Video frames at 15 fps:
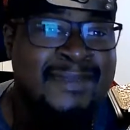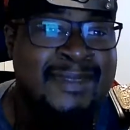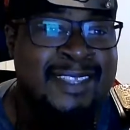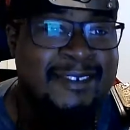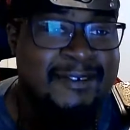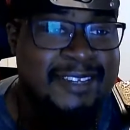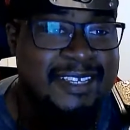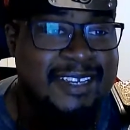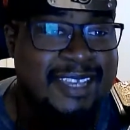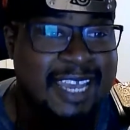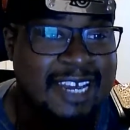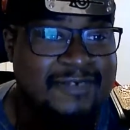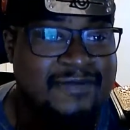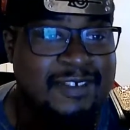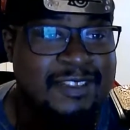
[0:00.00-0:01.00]
When you
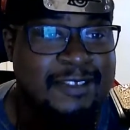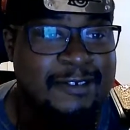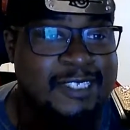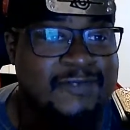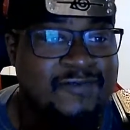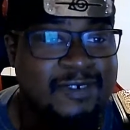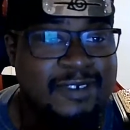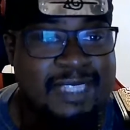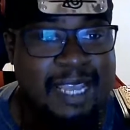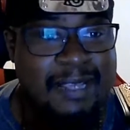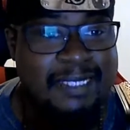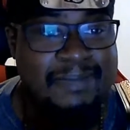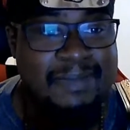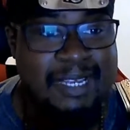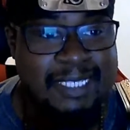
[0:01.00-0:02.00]
account for those
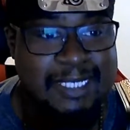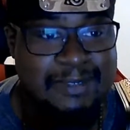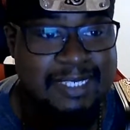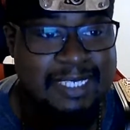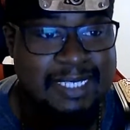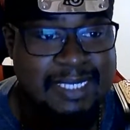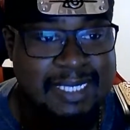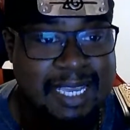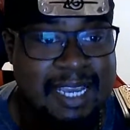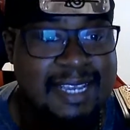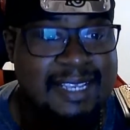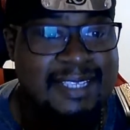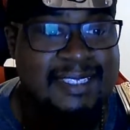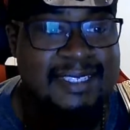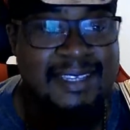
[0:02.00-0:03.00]
4,000 men switching
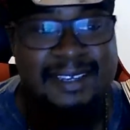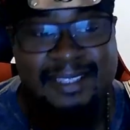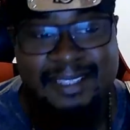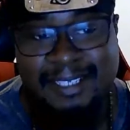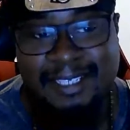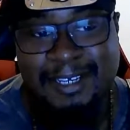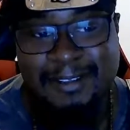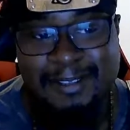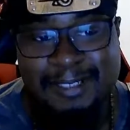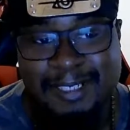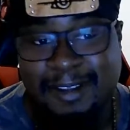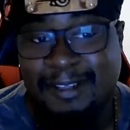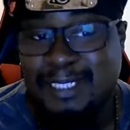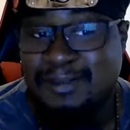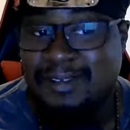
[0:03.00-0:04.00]
sides, the totals
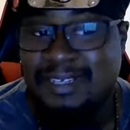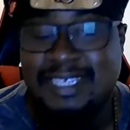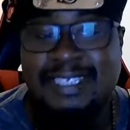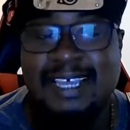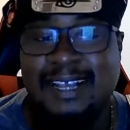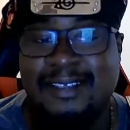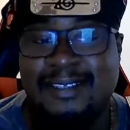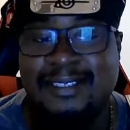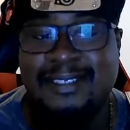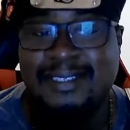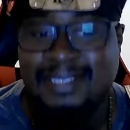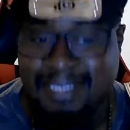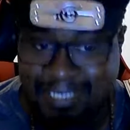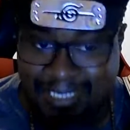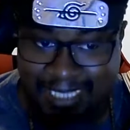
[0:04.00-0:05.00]
are 20,000
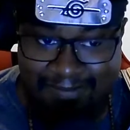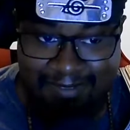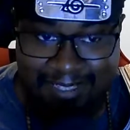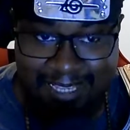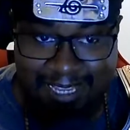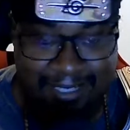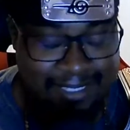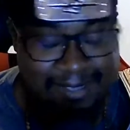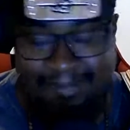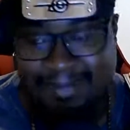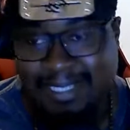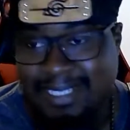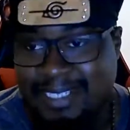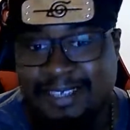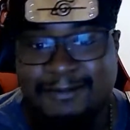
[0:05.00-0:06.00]
to 7,000,
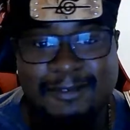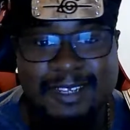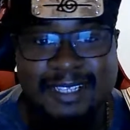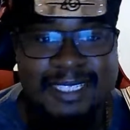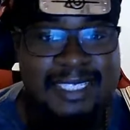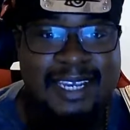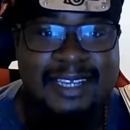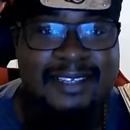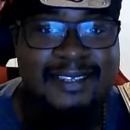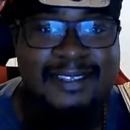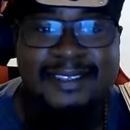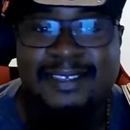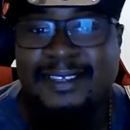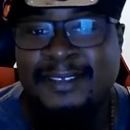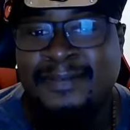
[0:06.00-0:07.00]
still one sided.
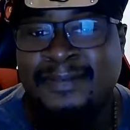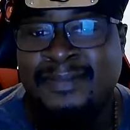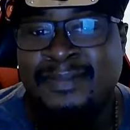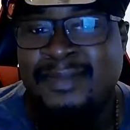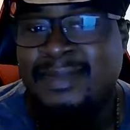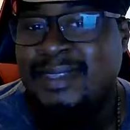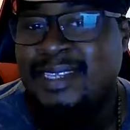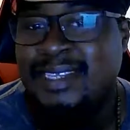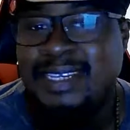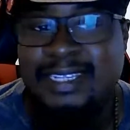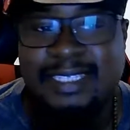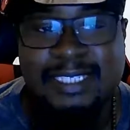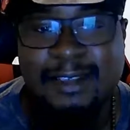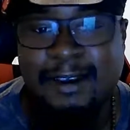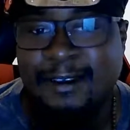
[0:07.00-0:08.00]
It
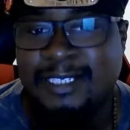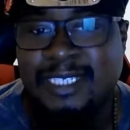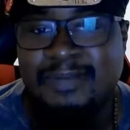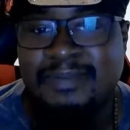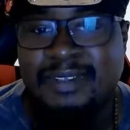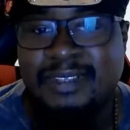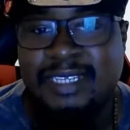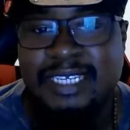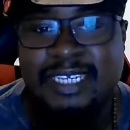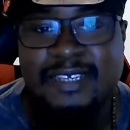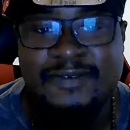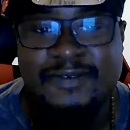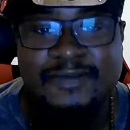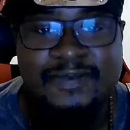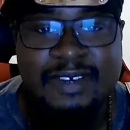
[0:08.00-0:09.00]
is hard to
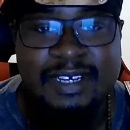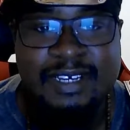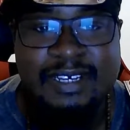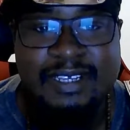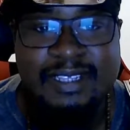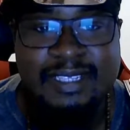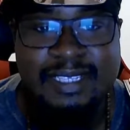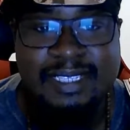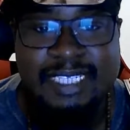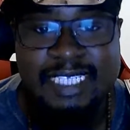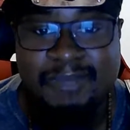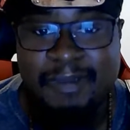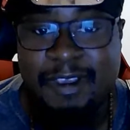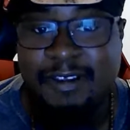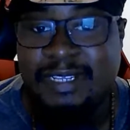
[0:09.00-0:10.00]
believe uh, the
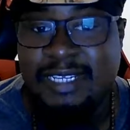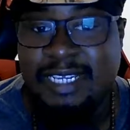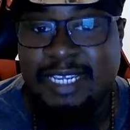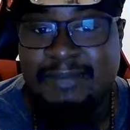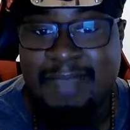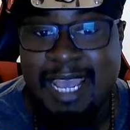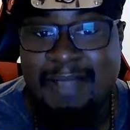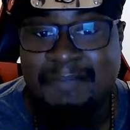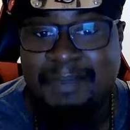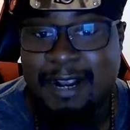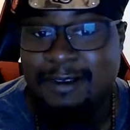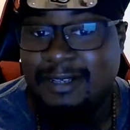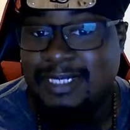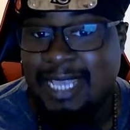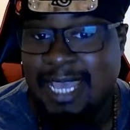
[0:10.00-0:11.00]
disparity in
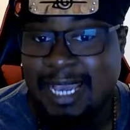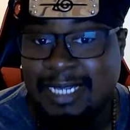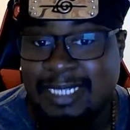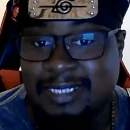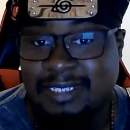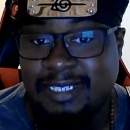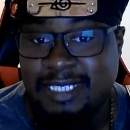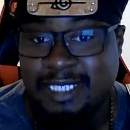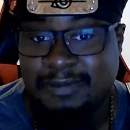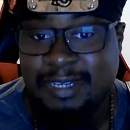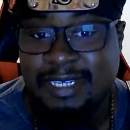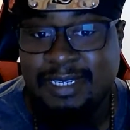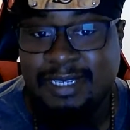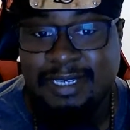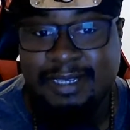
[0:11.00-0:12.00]
manpower is actually
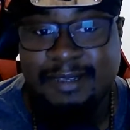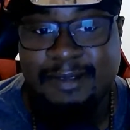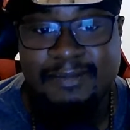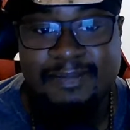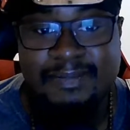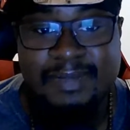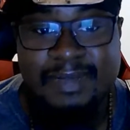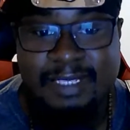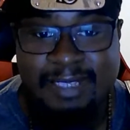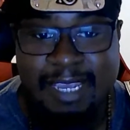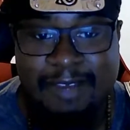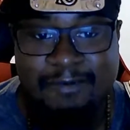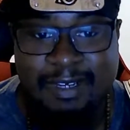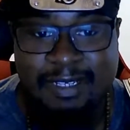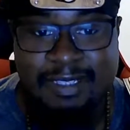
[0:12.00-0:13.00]
shrinking yeah,
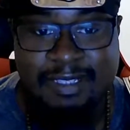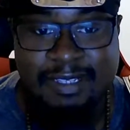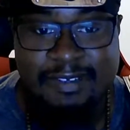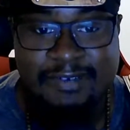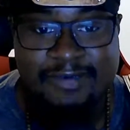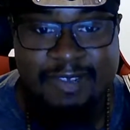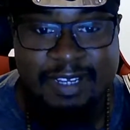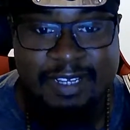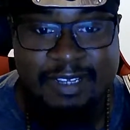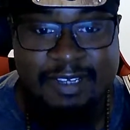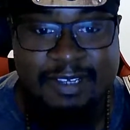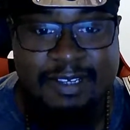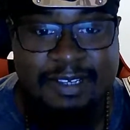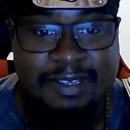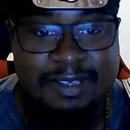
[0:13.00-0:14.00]
one of the
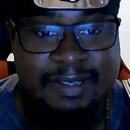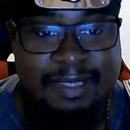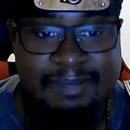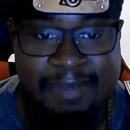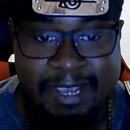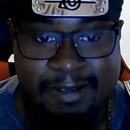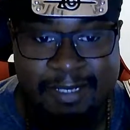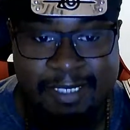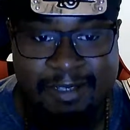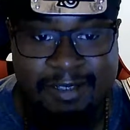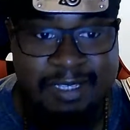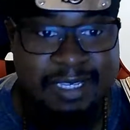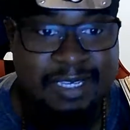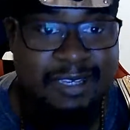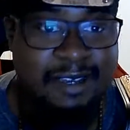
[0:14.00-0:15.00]
uh, the mayors are
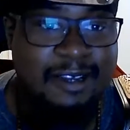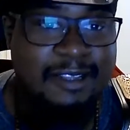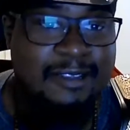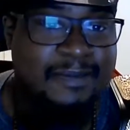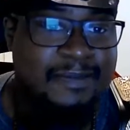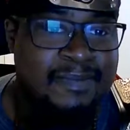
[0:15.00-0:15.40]
looking on.